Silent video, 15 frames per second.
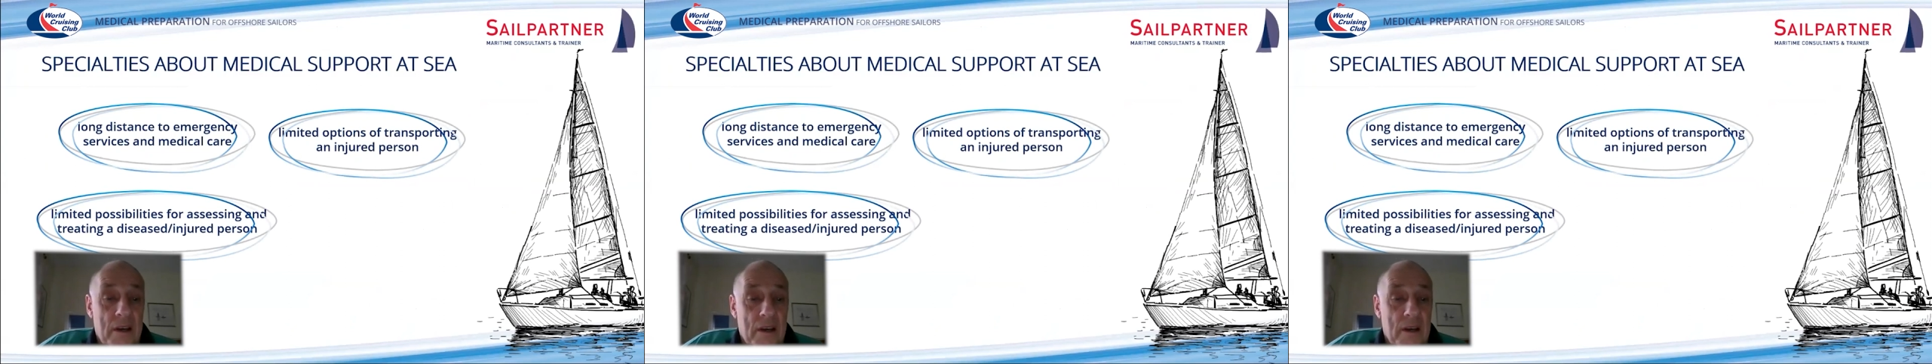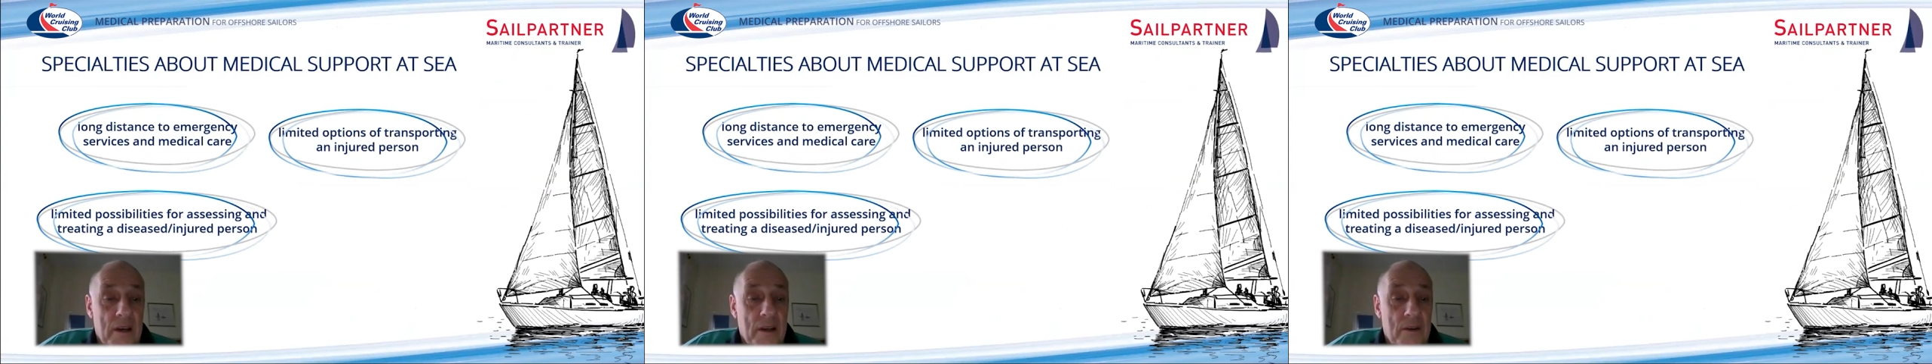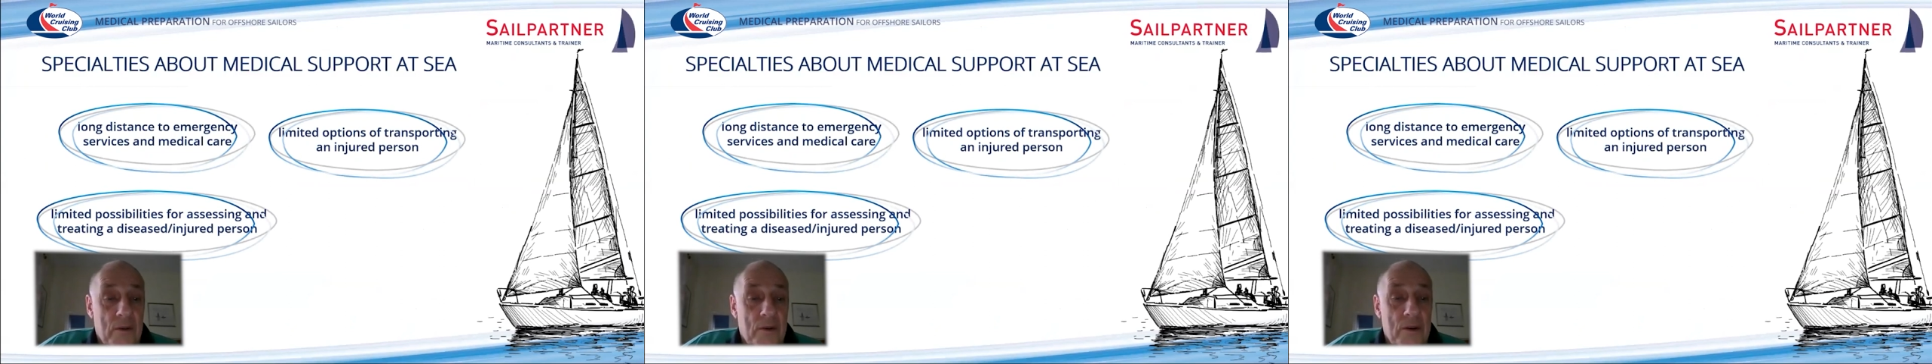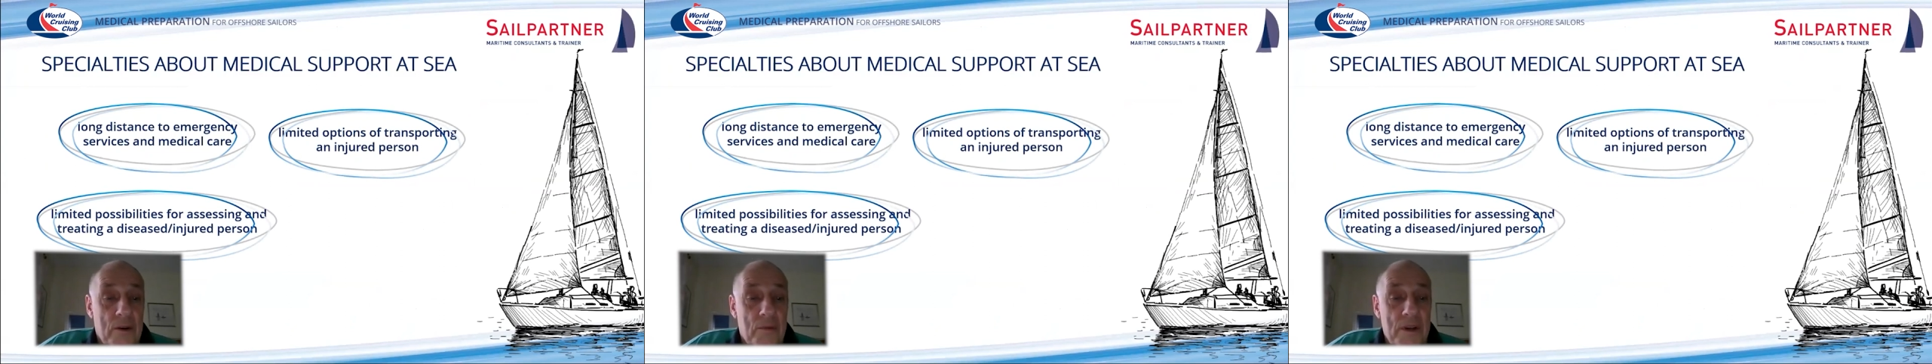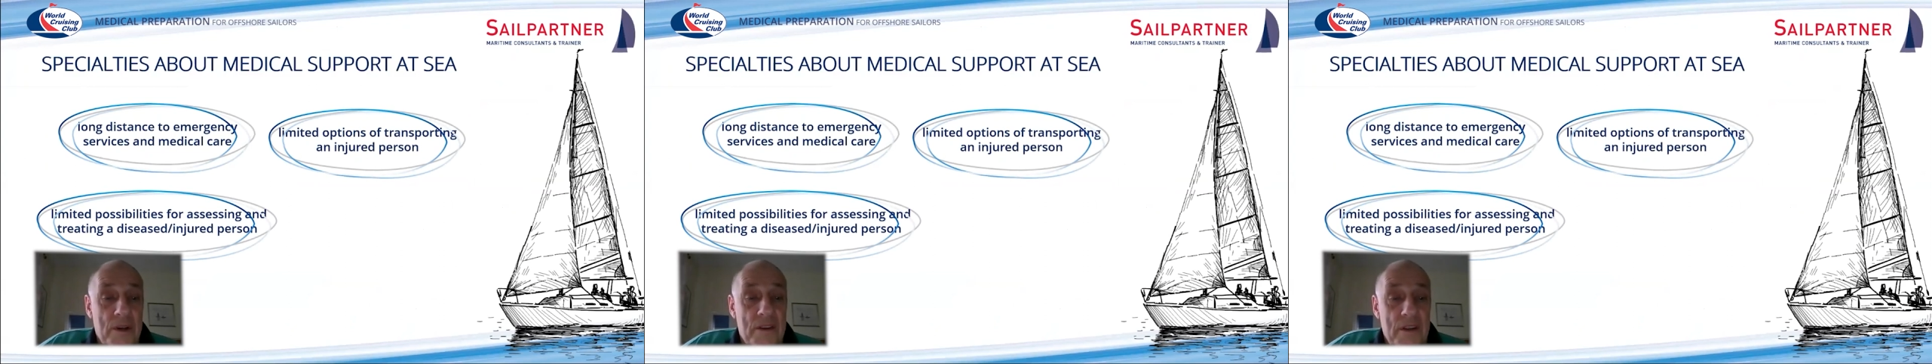and
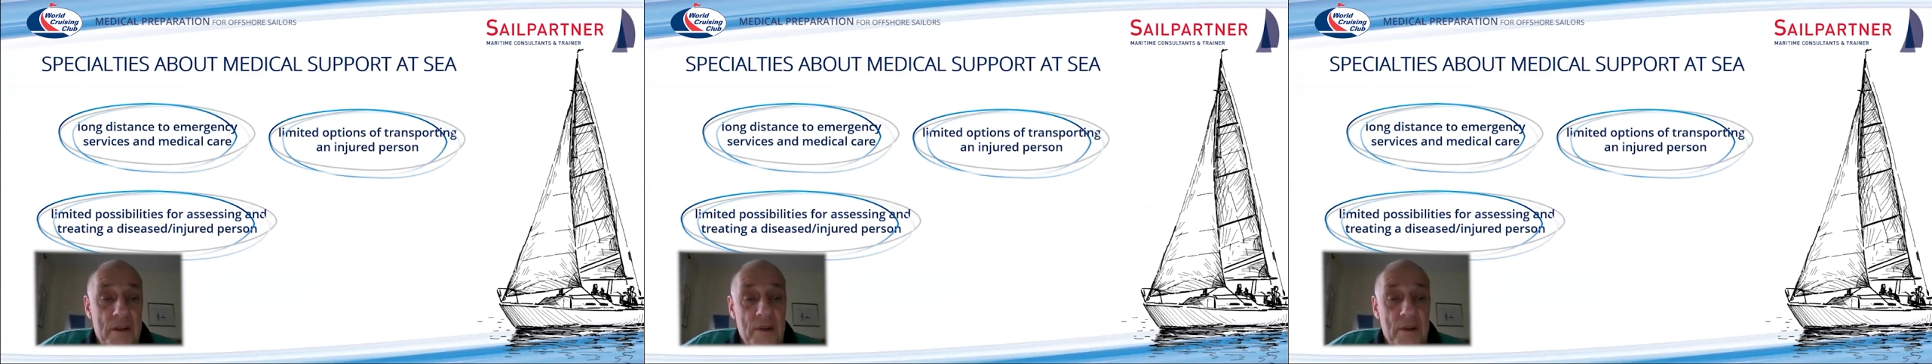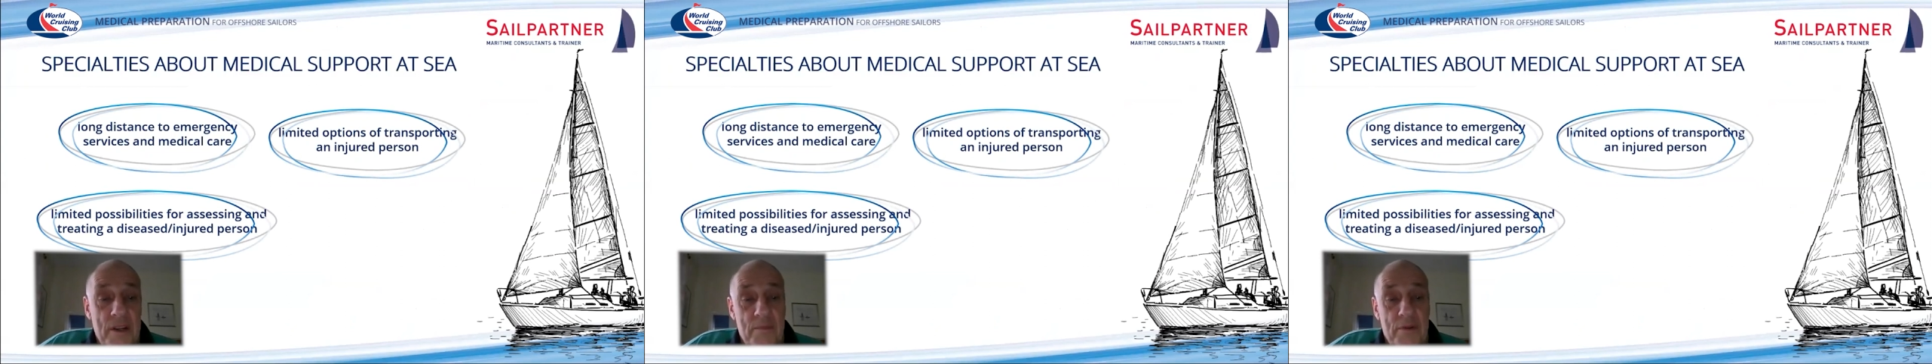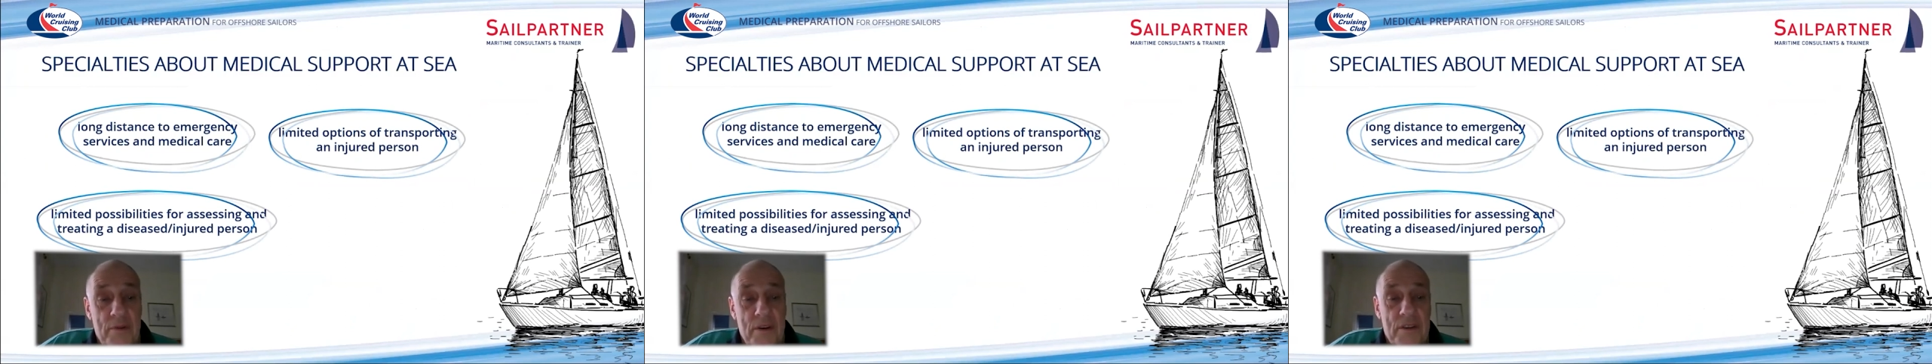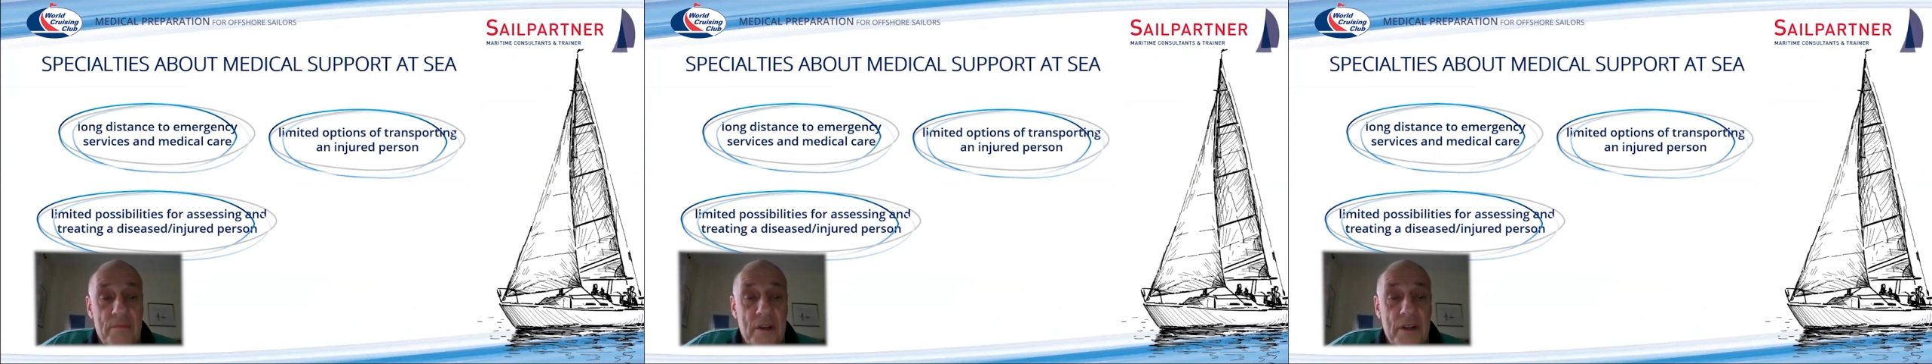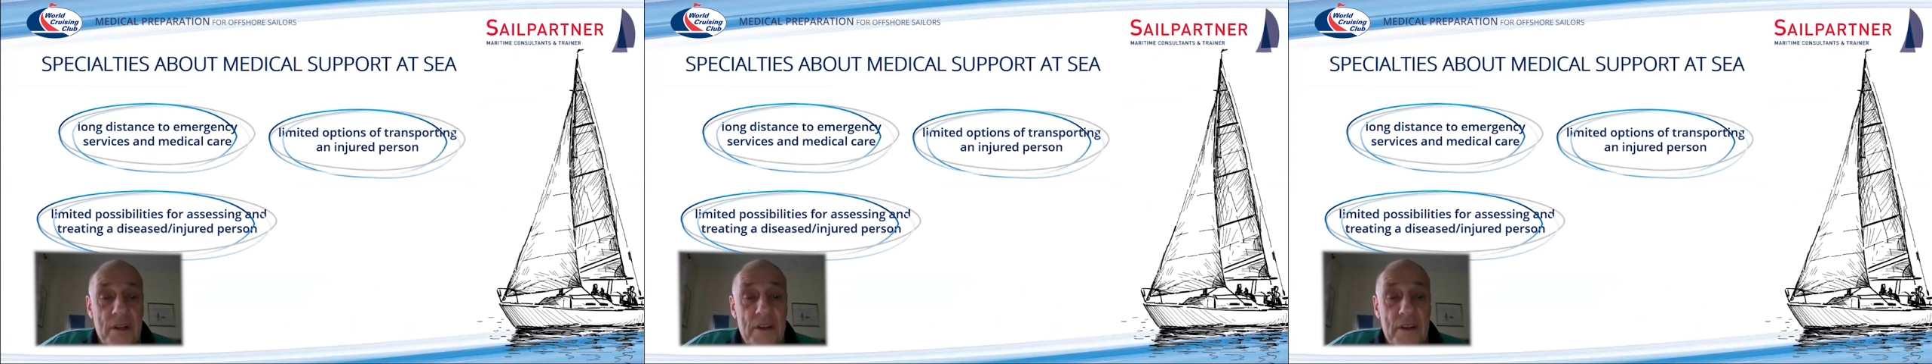always limited
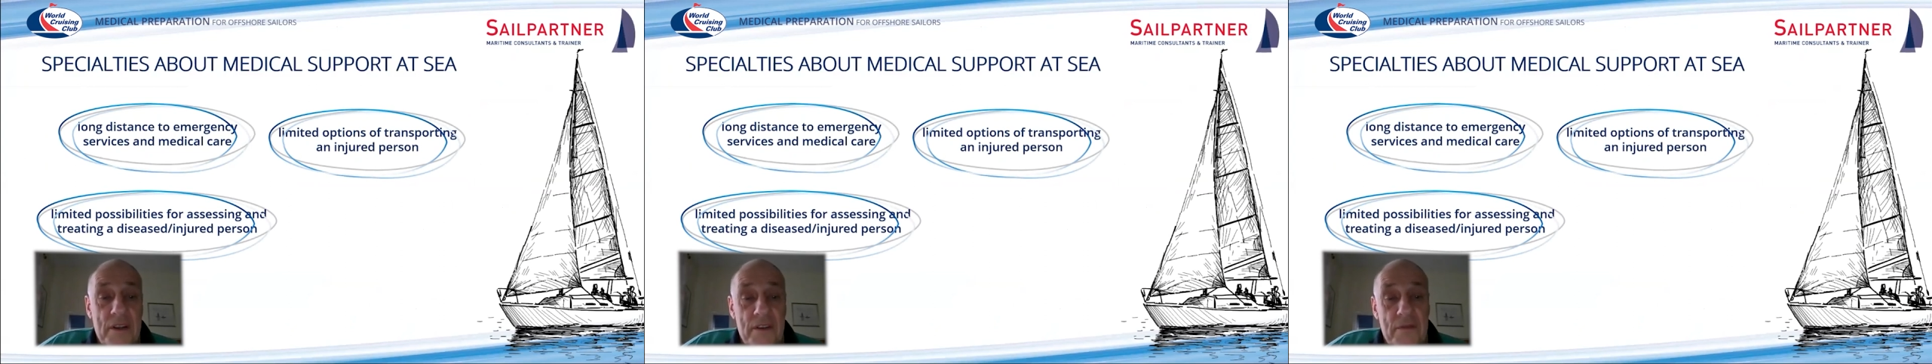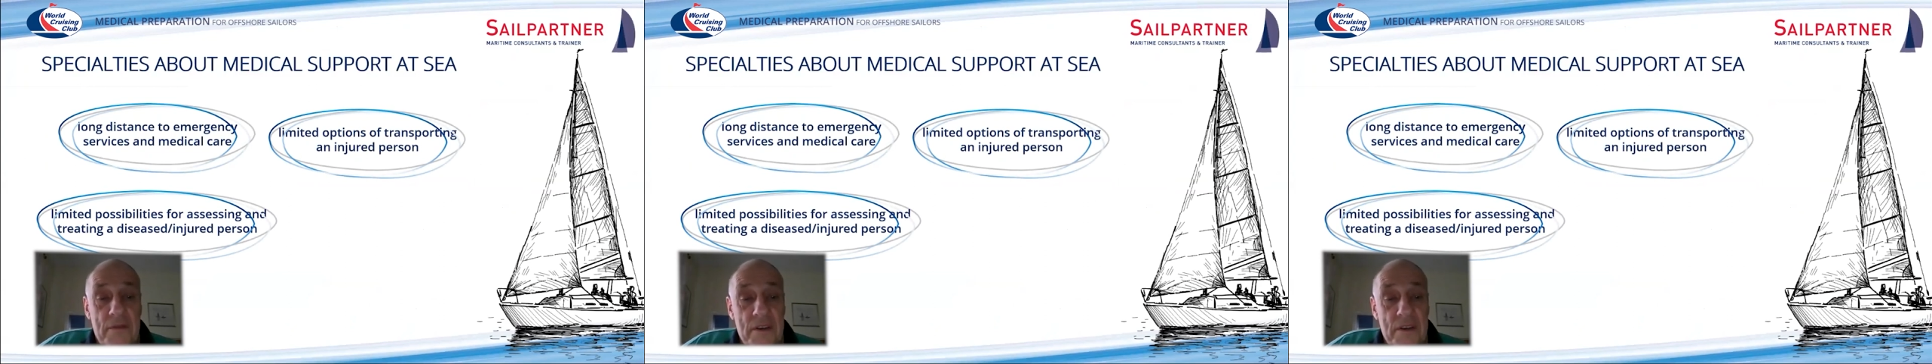possibilities for